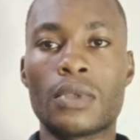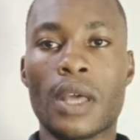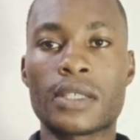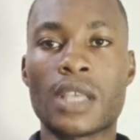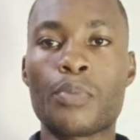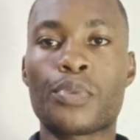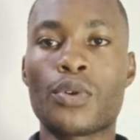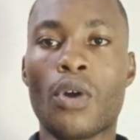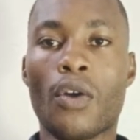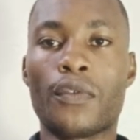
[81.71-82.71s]

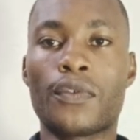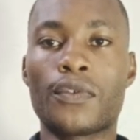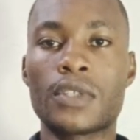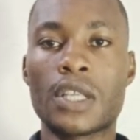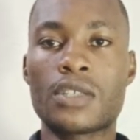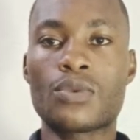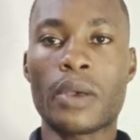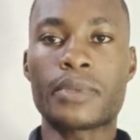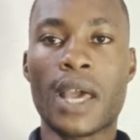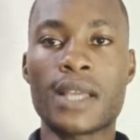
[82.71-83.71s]
example of this
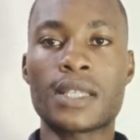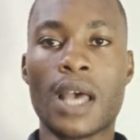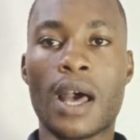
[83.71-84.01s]
website